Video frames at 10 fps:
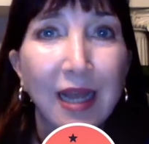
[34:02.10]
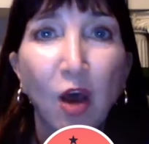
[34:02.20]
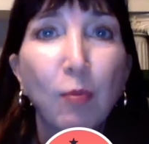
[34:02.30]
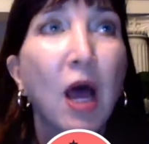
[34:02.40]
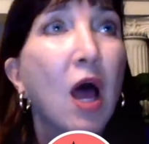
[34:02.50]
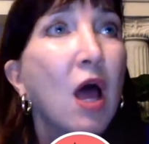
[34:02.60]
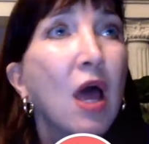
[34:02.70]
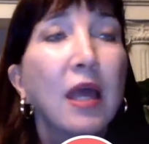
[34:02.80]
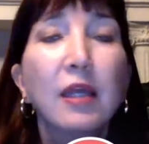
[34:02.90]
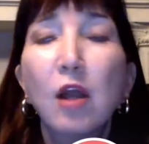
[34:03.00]
to help.
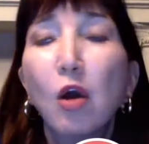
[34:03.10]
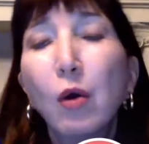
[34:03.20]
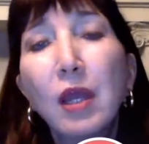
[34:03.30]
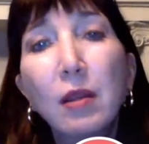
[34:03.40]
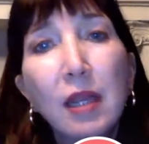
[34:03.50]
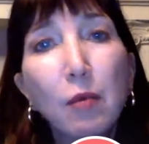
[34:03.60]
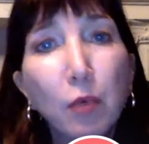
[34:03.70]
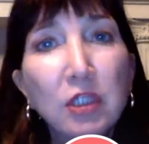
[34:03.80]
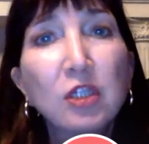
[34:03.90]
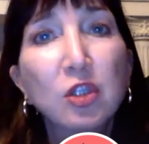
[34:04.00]
It
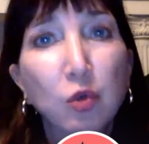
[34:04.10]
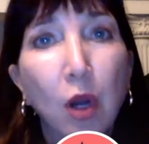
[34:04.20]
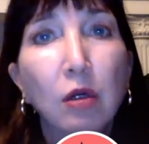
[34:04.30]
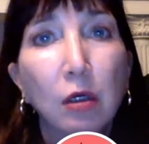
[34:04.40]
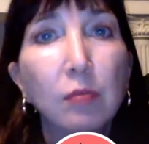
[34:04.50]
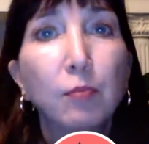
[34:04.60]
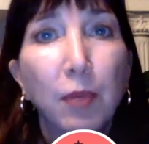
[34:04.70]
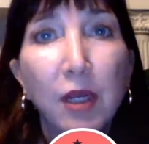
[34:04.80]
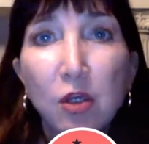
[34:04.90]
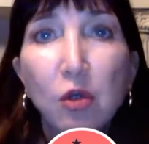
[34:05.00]
was a struggle,
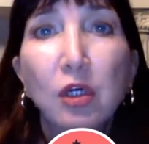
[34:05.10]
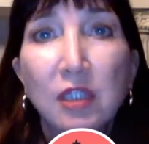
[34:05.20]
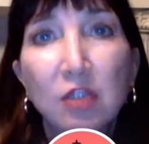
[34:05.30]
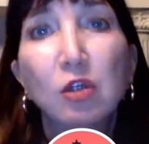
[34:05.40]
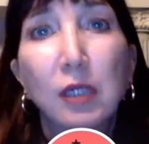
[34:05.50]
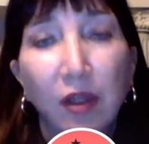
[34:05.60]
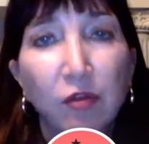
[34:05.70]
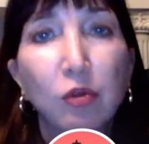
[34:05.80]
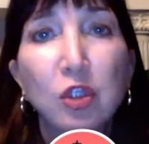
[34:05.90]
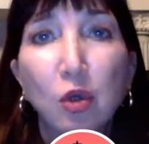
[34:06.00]
but you could still get
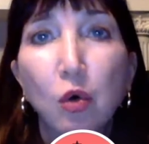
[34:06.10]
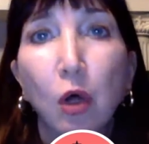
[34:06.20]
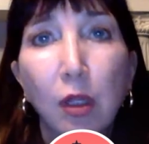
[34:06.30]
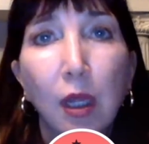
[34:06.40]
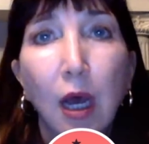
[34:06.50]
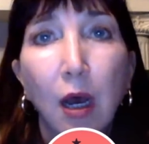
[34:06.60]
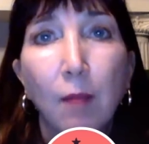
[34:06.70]
through school.